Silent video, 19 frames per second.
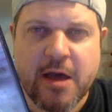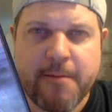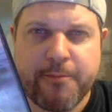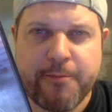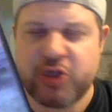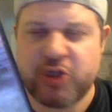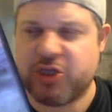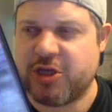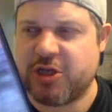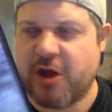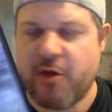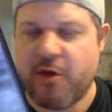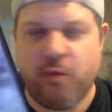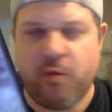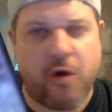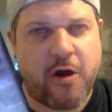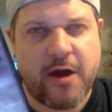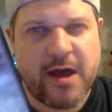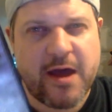but you know
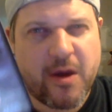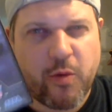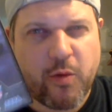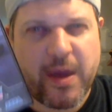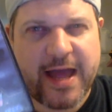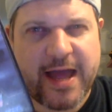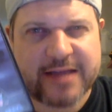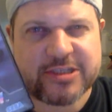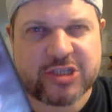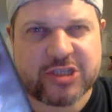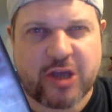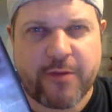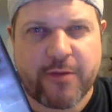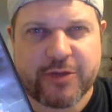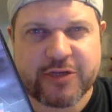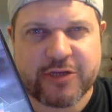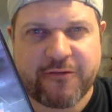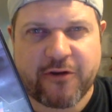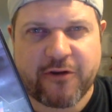what, we had so
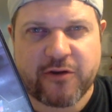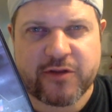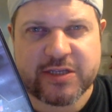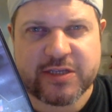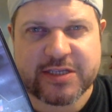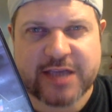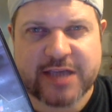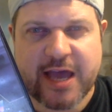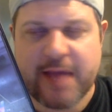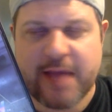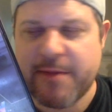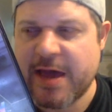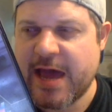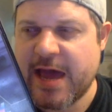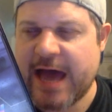much fun on this game,